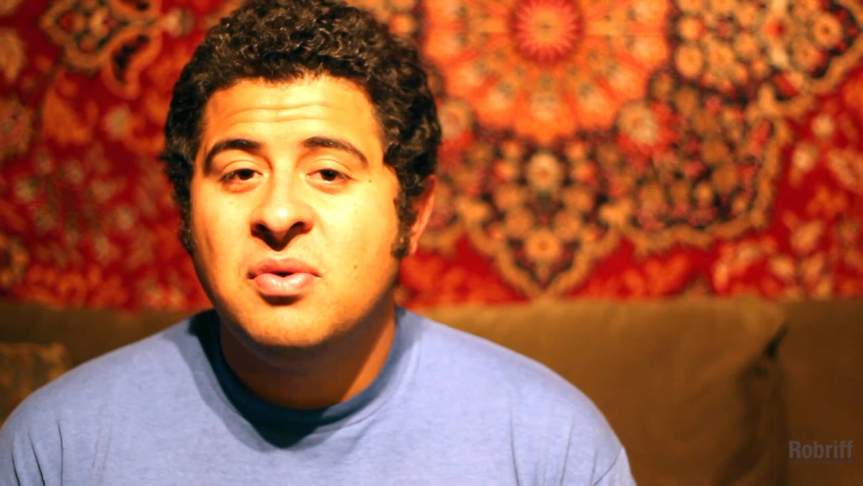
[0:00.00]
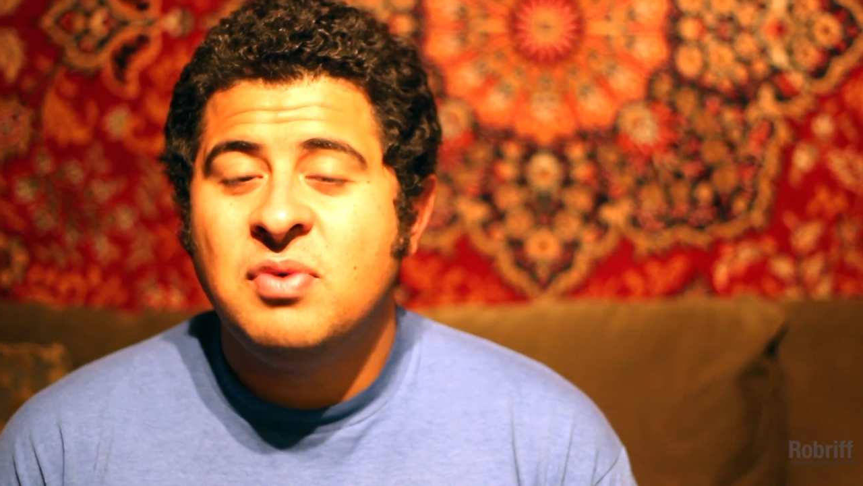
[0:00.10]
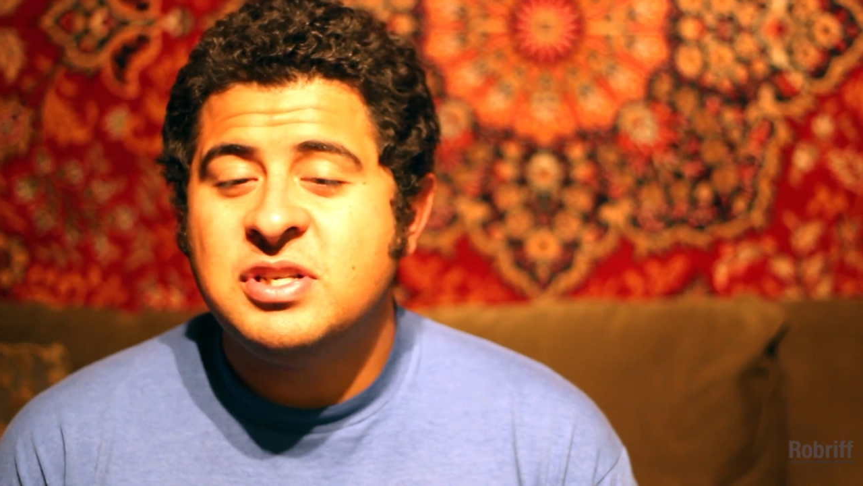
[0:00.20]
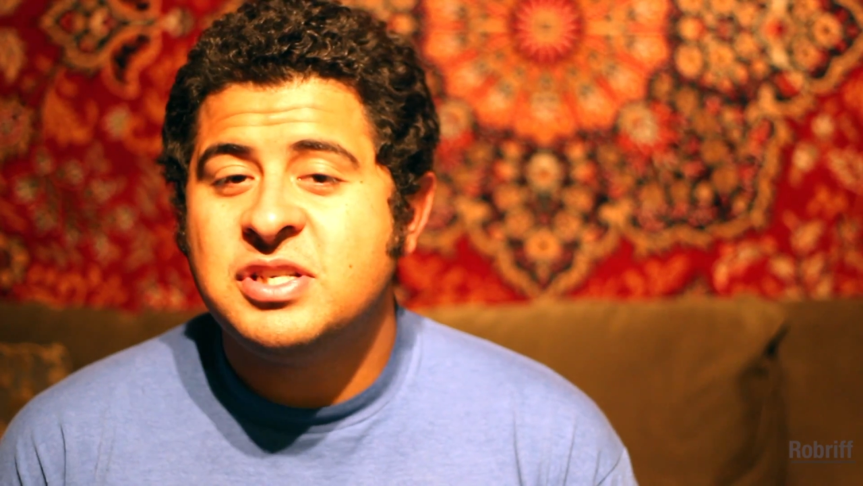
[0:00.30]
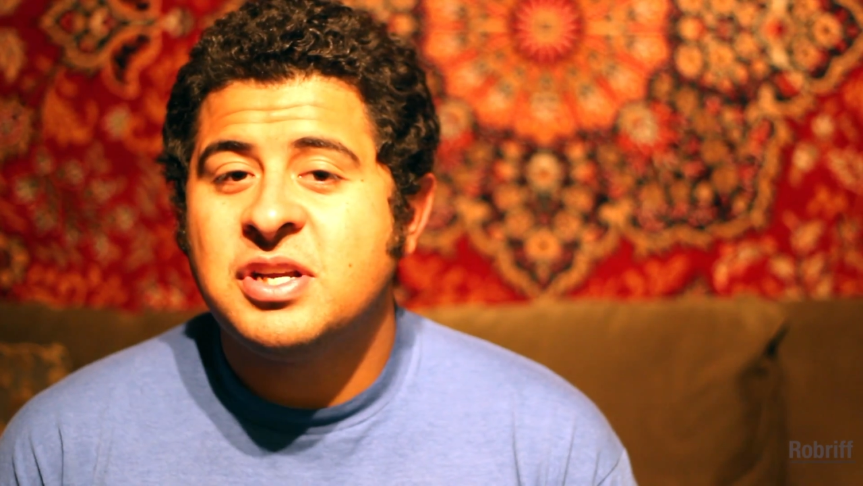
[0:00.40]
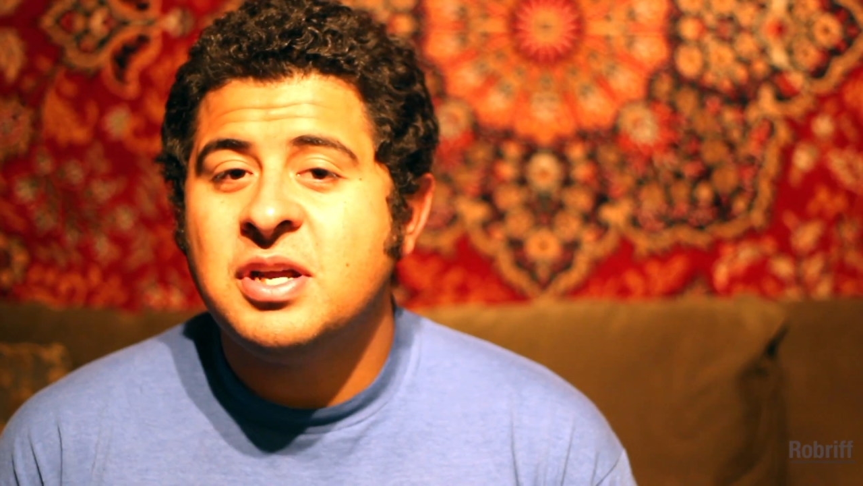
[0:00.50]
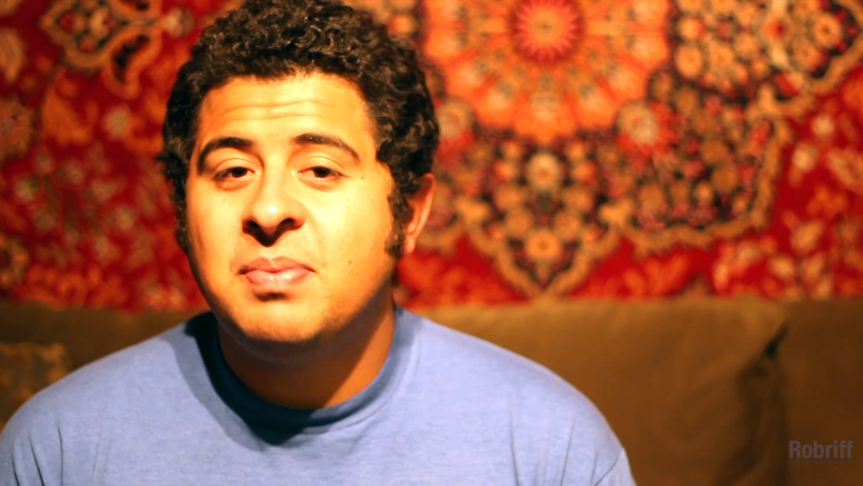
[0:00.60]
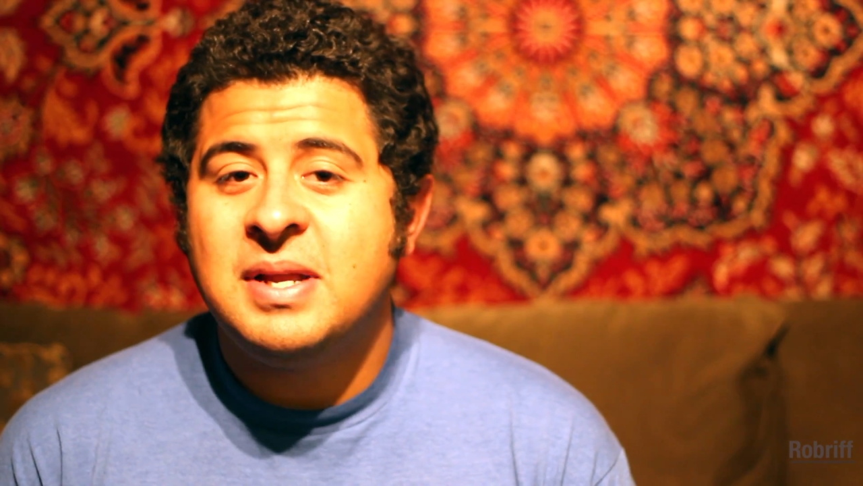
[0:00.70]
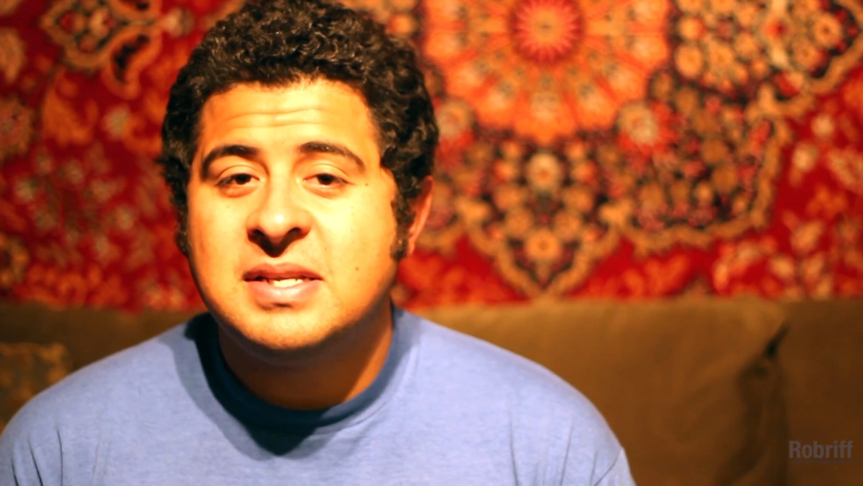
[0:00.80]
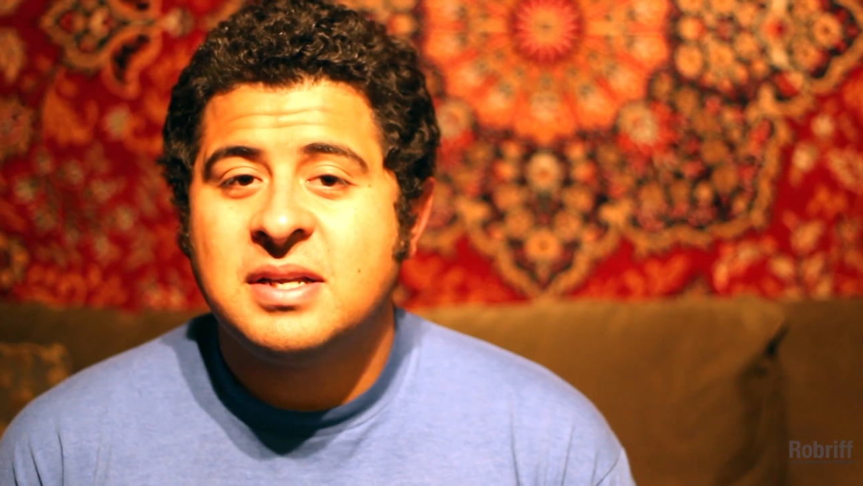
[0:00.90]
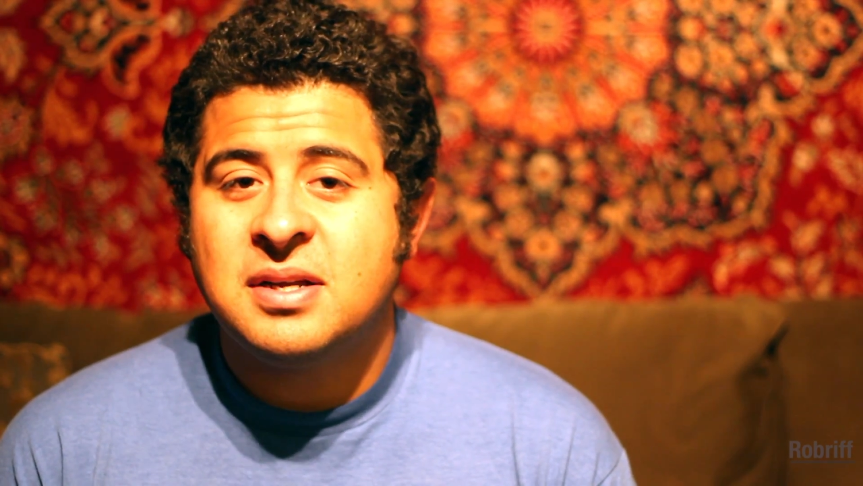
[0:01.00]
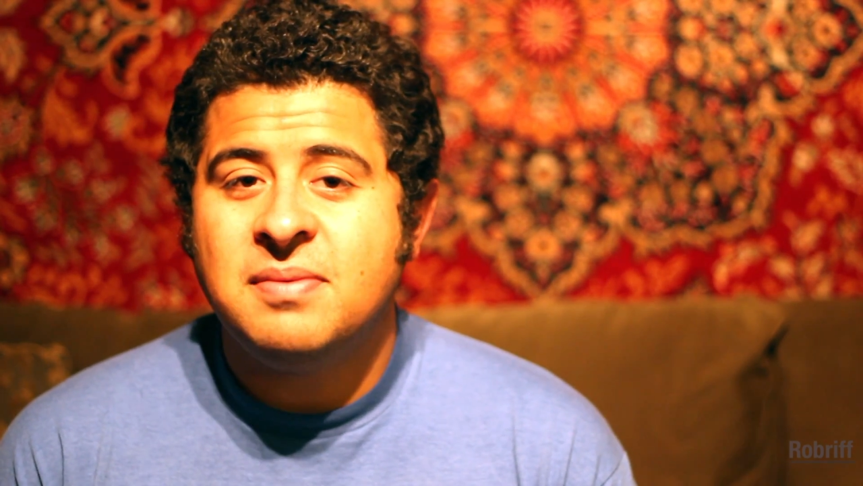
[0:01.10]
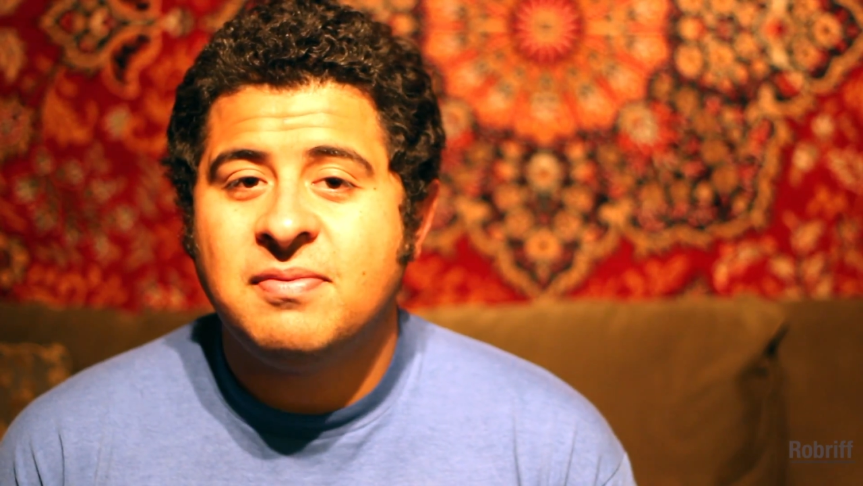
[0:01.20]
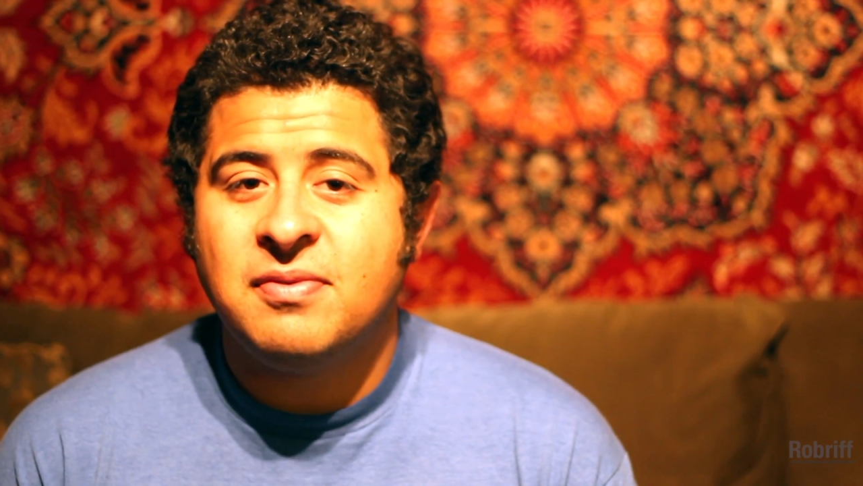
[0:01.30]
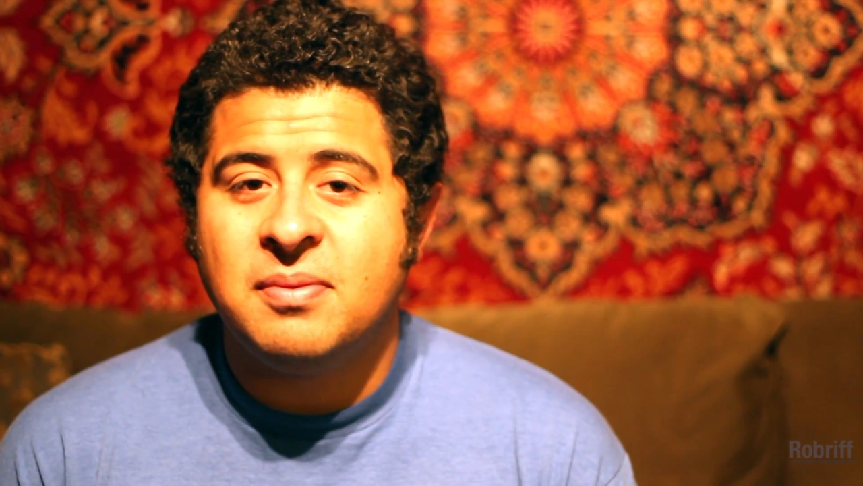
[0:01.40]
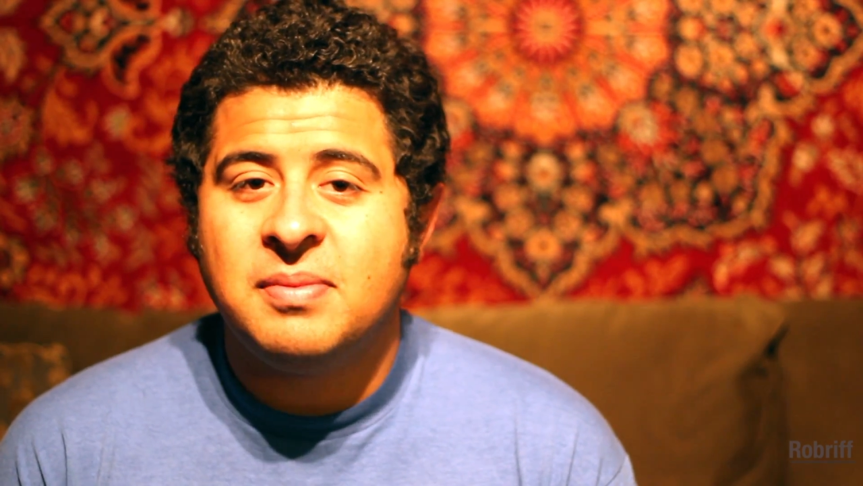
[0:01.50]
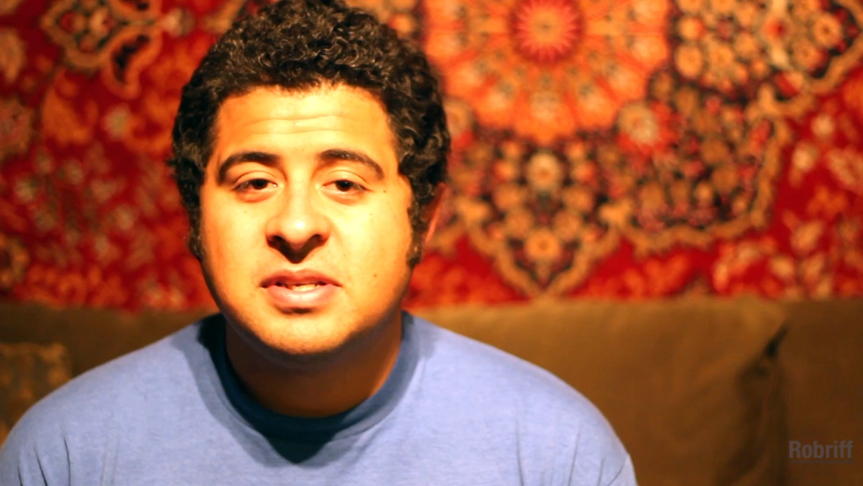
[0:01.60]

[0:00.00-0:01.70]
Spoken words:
which is a good place to come from.